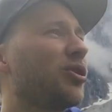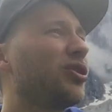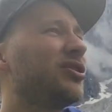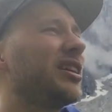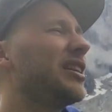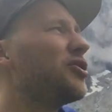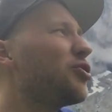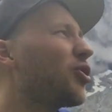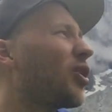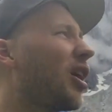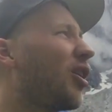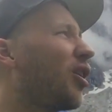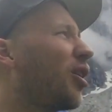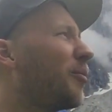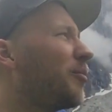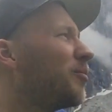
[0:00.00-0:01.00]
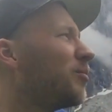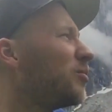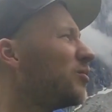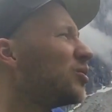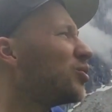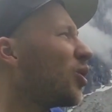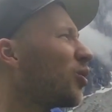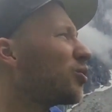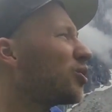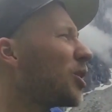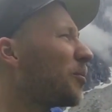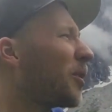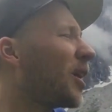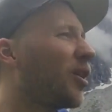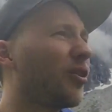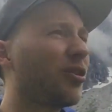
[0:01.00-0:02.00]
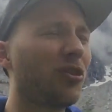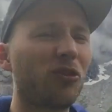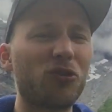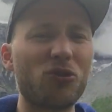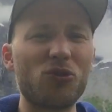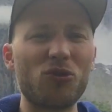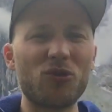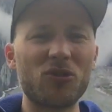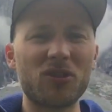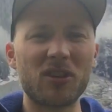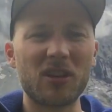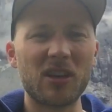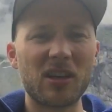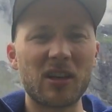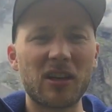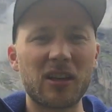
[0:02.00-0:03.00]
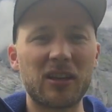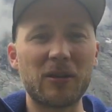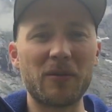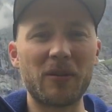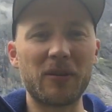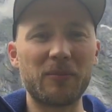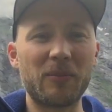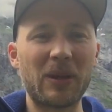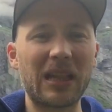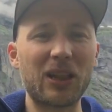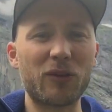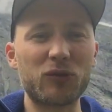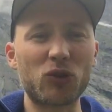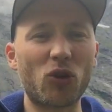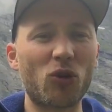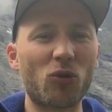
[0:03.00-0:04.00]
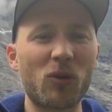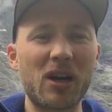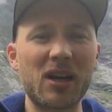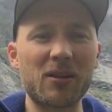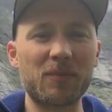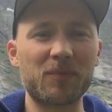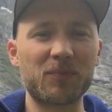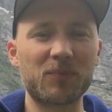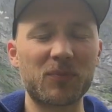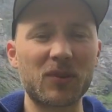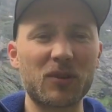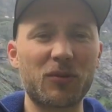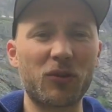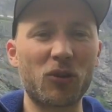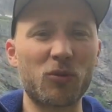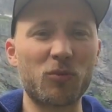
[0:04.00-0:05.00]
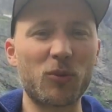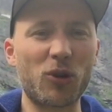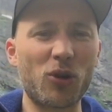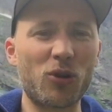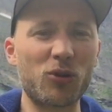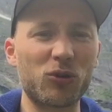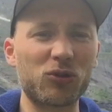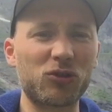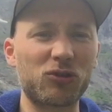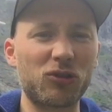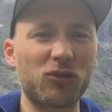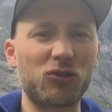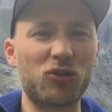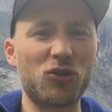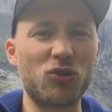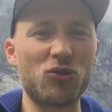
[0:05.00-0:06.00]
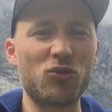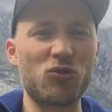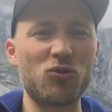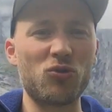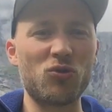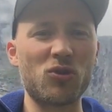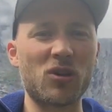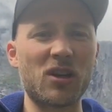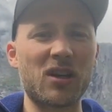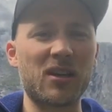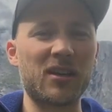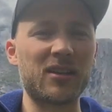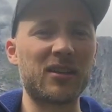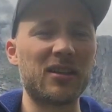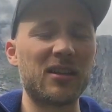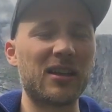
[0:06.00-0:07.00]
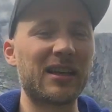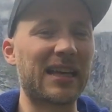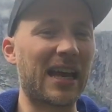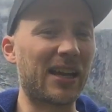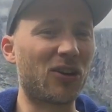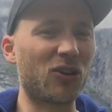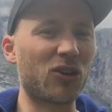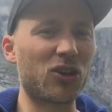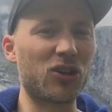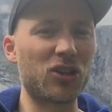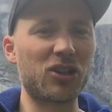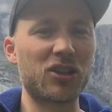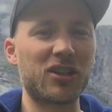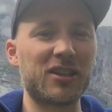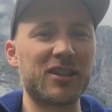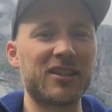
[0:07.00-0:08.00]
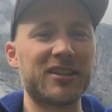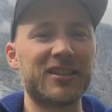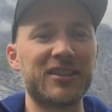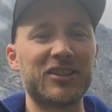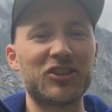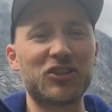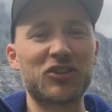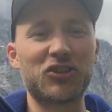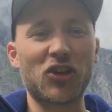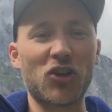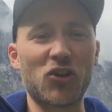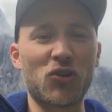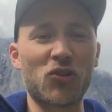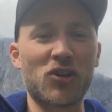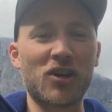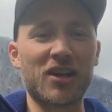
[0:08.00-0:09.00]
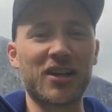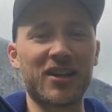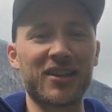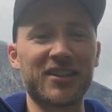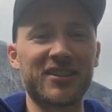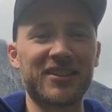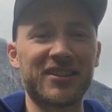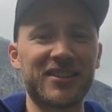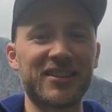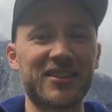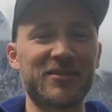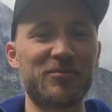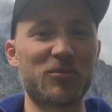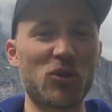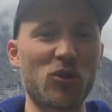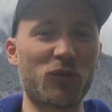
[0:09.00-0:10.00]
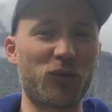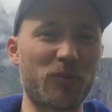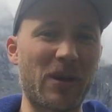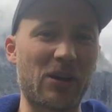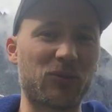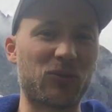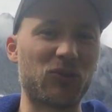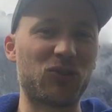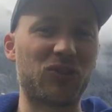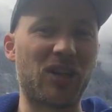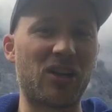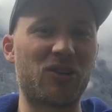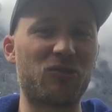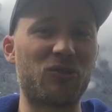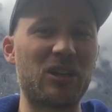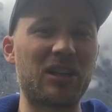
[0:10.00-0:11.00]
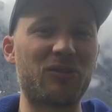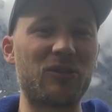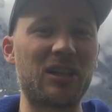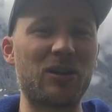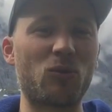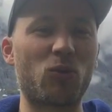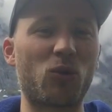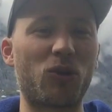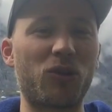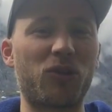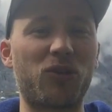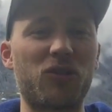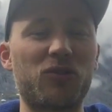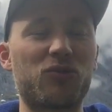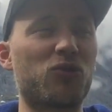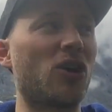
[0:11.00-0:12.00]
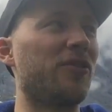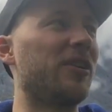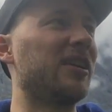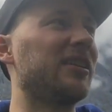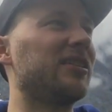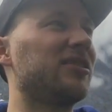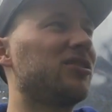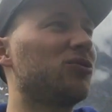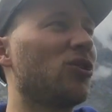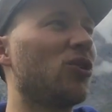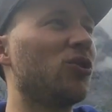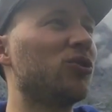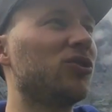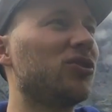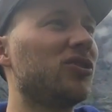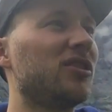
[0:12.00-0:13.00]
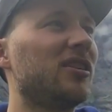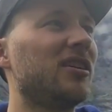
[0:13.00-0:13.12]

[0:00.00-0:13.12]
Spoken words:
continuing our road trip here through the middle of Norway, from Røros to Geiranger. So beautiful mountains here, really worth driving this road.